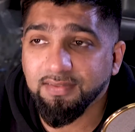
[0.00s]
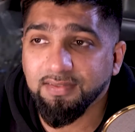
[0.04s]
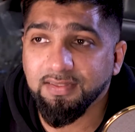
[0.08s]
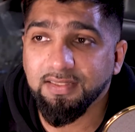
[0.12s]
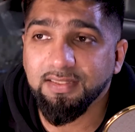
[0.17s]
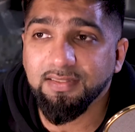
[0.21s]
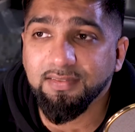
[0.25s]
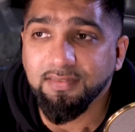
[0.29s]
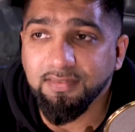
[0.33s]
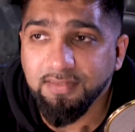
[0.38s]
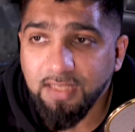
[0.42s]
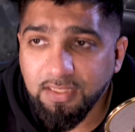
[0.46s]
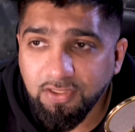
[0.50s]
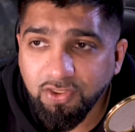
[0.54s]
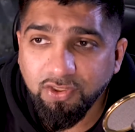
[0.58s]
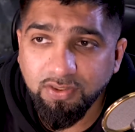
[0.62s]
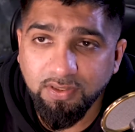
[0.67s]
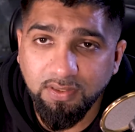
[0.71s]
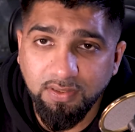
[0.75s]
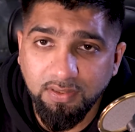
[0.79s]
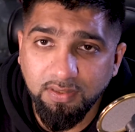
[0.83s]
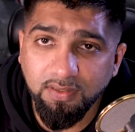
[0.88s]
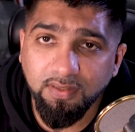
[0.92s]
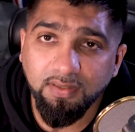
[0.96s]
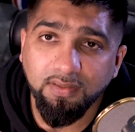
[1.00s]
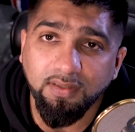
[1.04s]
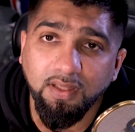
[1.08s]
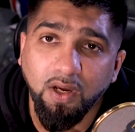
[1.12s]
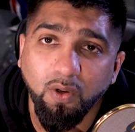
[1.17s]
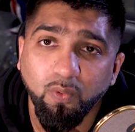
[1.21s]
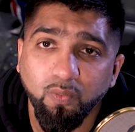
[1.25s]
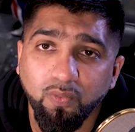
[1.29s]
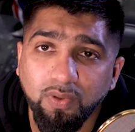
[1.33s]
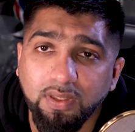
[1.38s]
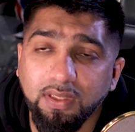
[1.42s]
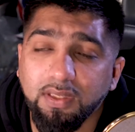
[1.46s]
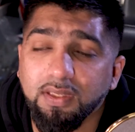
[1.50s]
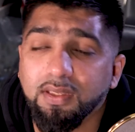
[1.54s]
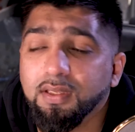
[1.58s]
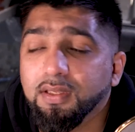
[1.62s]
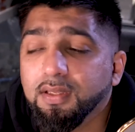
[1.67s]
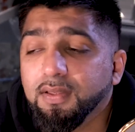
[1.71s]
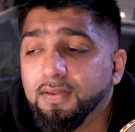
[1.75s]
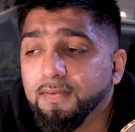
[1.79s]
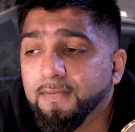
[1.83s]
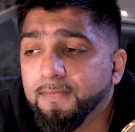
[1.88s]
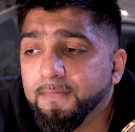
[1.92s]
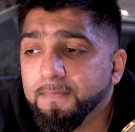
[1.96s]
And it's essential that
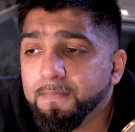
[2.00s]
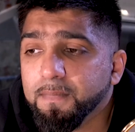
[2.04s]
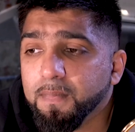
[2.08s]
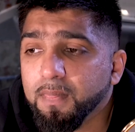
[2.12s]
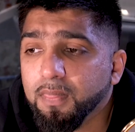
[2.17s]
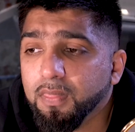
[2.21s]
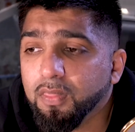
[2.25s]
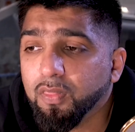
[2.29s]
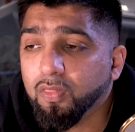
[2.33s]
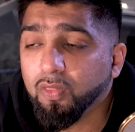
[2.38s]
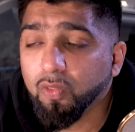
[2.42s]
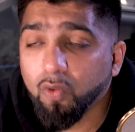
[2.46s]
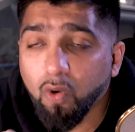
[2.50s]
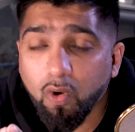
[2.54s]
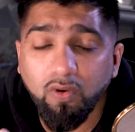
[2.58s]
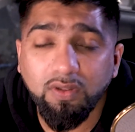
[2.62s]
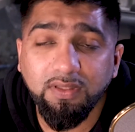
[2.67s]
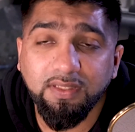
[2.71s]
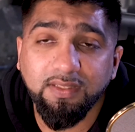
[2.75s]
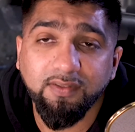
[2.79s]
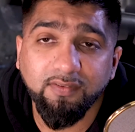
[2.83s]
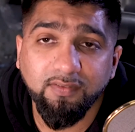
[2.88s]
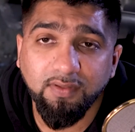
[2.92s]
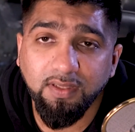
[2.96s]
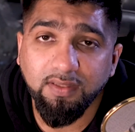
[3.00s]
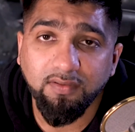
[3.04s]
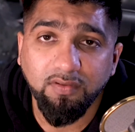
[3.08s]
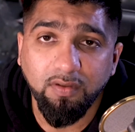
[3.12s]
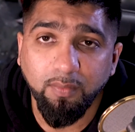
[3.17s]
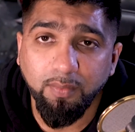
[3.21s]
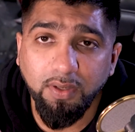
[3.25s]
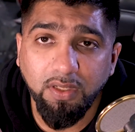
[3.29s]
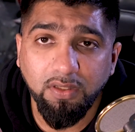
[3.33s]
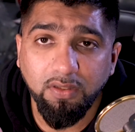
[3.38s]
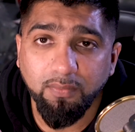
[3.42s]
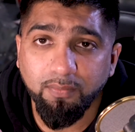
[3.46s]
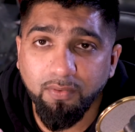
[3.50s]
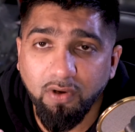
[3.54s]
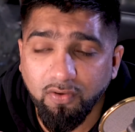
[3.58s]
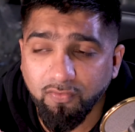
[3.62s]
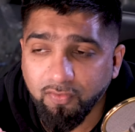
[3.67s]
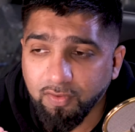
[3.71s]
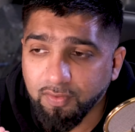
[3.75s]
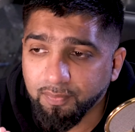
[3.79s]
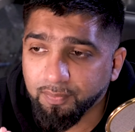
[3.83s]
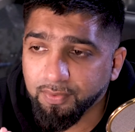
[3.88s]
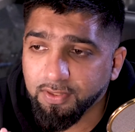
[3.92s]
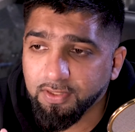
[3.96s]
we know these things about the
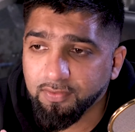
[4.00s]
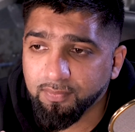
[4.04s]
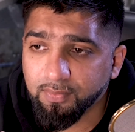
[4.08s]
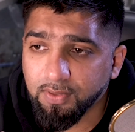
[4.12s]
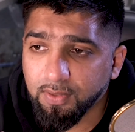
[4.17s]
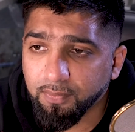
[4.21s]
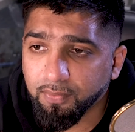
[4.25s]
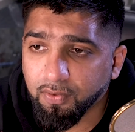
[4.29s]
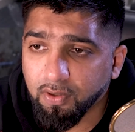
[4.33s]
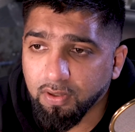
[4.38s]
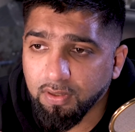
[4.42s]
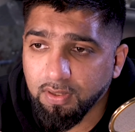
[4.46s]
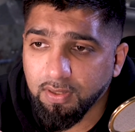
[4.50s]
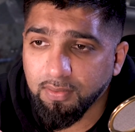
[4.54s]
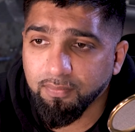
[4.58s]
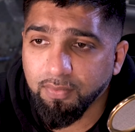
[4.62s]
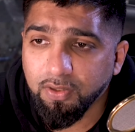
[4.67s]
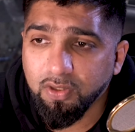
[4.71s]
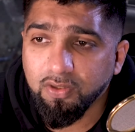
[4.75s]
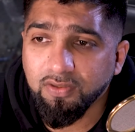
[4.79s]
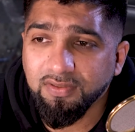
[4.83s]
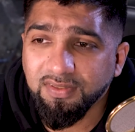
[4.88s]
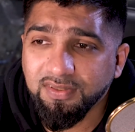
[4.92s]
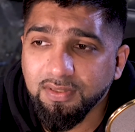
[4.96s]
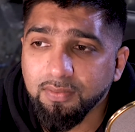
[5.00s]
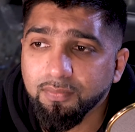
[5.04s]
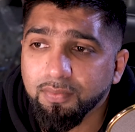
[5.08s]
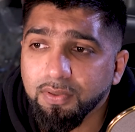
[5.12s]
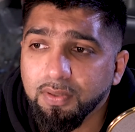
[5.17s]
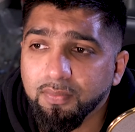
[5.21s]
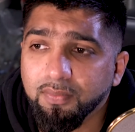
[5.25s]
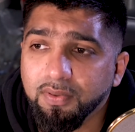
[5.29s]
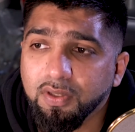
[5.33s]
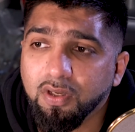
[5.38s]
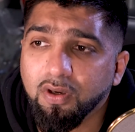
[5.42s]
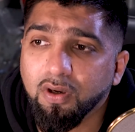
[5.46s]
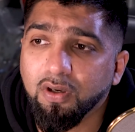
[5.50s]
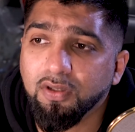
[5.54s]
Prophet, peace be upon him, because